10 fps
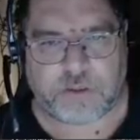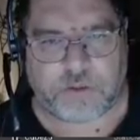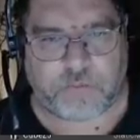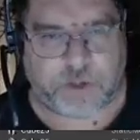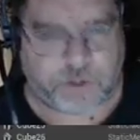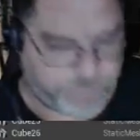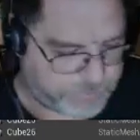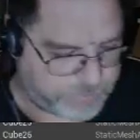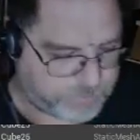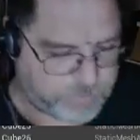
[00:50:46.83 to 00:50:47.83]
We got our
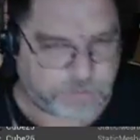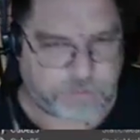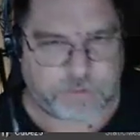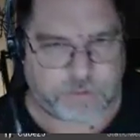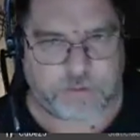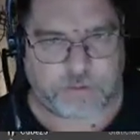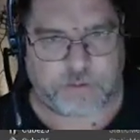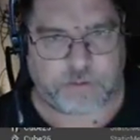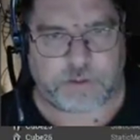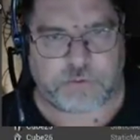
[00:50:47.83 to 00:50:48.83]
pistol.
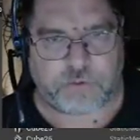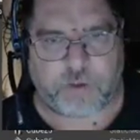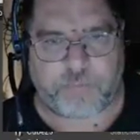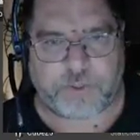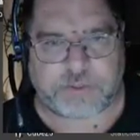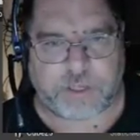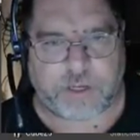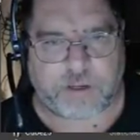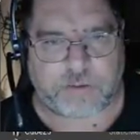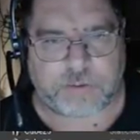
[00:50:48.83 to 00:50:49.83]
Let's draw our pistol
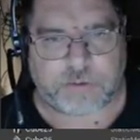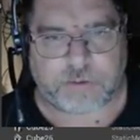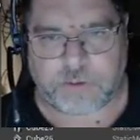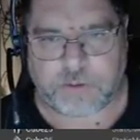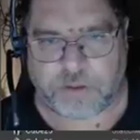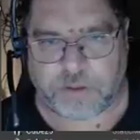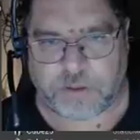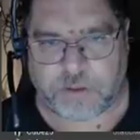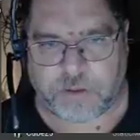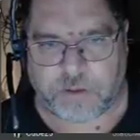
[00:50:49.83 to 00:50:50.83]
out.
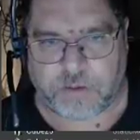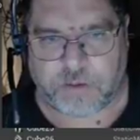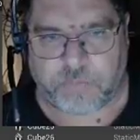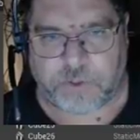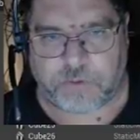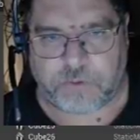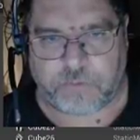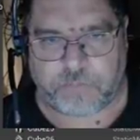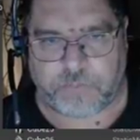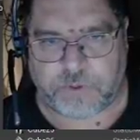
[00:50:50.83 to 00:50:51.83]
Pew,
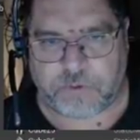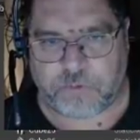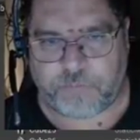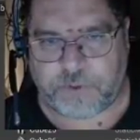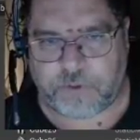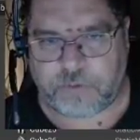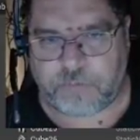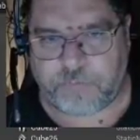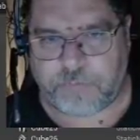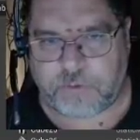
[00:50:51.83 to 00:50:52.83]
pew, pew,
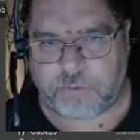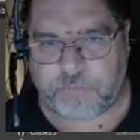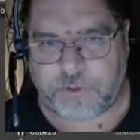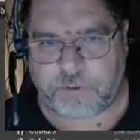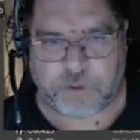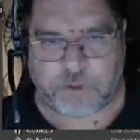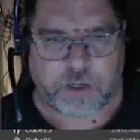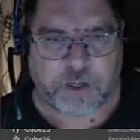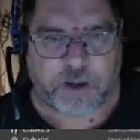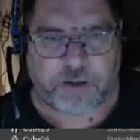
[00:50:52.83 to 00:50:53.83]
pew, pew.
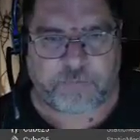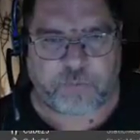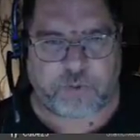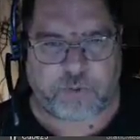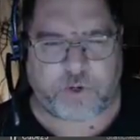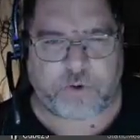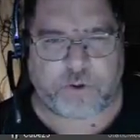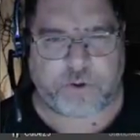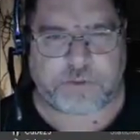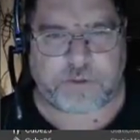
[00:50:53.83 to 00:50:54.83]
Everywhere where our
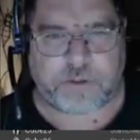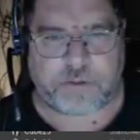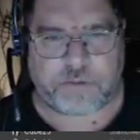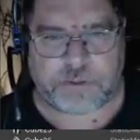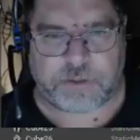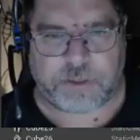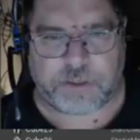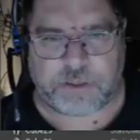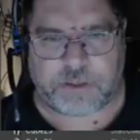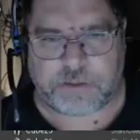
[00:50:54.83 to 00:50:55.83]
crosshair goes
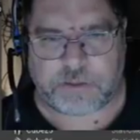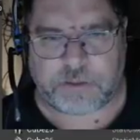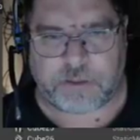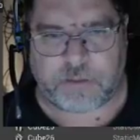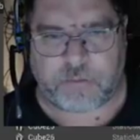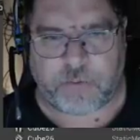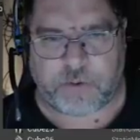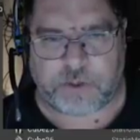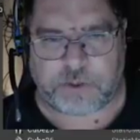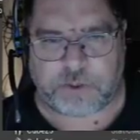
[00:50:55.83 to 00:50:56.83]
is where we're
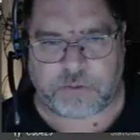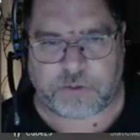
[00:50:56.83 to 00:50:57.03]
going to shoot.